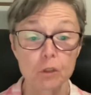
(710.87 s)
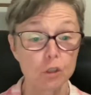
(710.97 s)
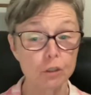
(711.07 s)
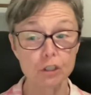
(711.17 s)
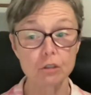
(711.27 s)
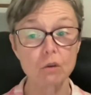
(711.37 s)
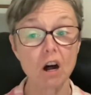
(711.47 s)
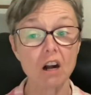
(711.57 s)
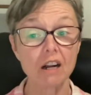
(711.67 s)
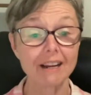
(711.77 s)
you could do
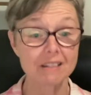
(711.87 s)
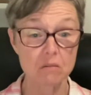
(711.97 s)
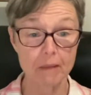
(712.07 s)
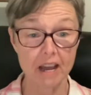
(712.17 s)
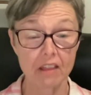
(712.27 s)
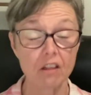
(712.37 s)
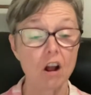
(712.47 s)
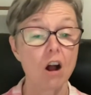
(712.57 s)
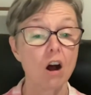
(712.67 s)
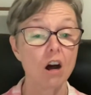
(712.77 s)
all kinds of math
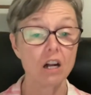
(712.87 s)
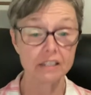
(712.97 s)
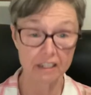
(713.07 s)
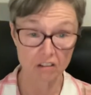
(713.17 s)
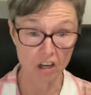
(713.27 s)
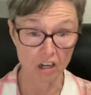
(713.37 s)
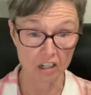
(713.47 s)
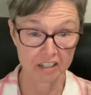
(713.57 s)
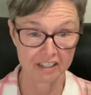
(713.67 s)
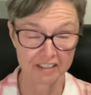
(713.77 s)
all day
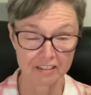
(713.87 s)
long.